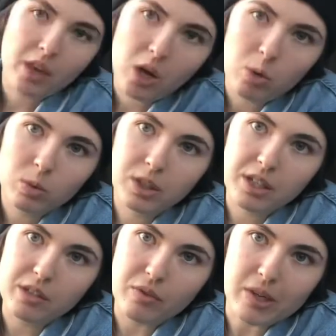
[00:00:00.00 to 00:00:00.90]
we're gonna
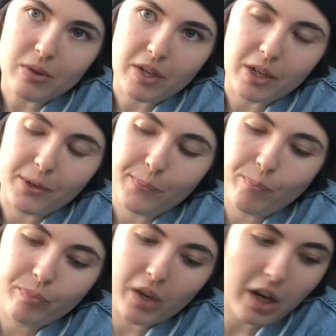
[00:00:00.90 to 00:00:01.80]
end the video here
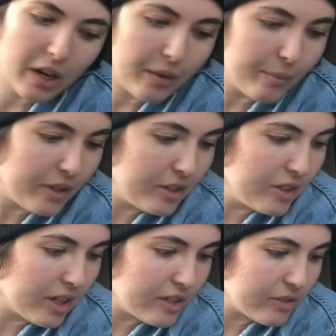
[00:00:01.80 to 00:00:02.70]
um thank you
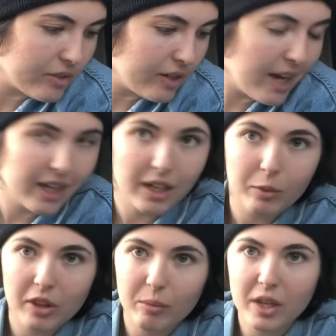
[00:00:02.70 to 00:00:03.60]
guys for hanging
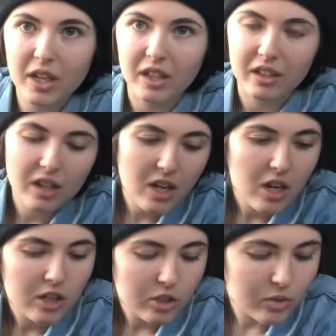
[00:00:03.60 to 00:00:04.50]
with me and
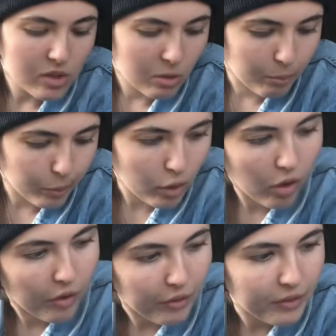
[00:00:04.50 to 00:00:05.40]
doing this little book
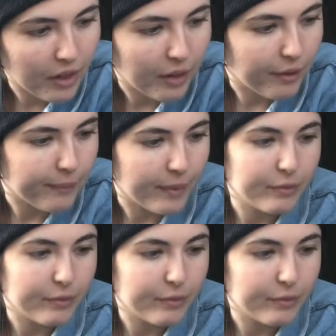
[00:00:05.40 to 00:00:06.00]
haul. Um, I'm very